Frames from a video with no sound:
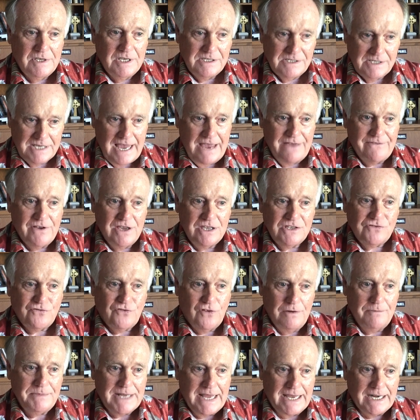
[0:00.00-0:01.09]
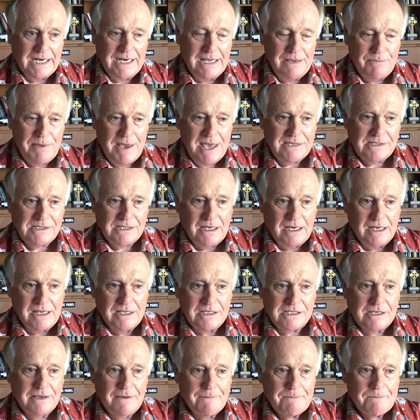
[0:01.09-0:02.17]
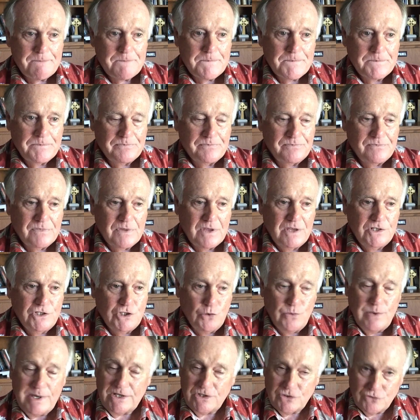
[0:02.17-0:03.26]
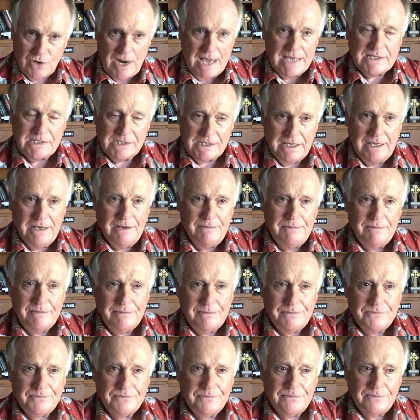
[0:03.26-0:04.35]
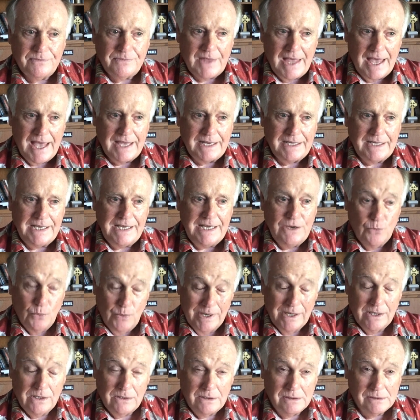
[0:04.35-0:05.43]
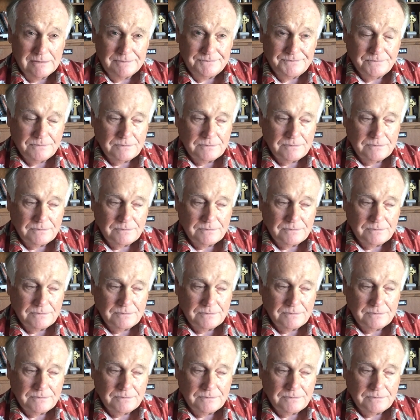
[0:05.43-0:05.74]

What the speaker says: save us from deadly pestilence. Do we trust Him that He will?